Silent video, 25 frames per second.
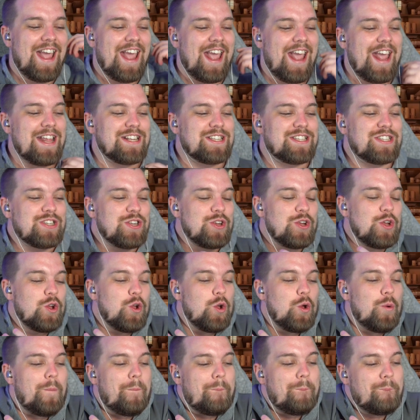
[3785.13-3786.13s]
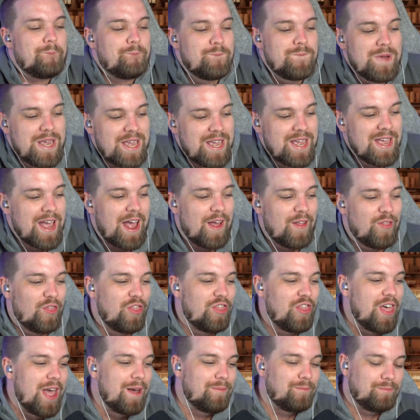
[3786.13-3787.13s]
It's me and
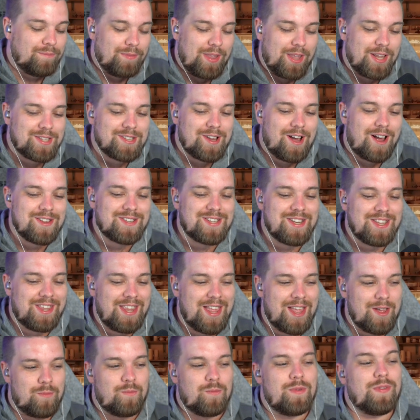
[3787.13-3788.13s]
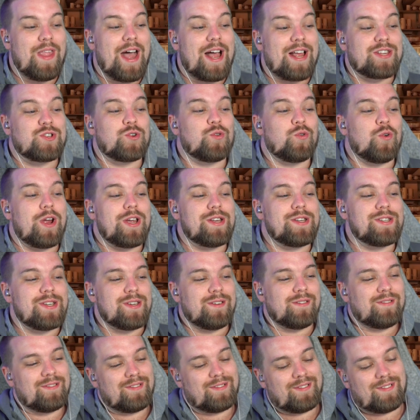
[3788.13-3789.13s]
them. It's us and them. That's crazy.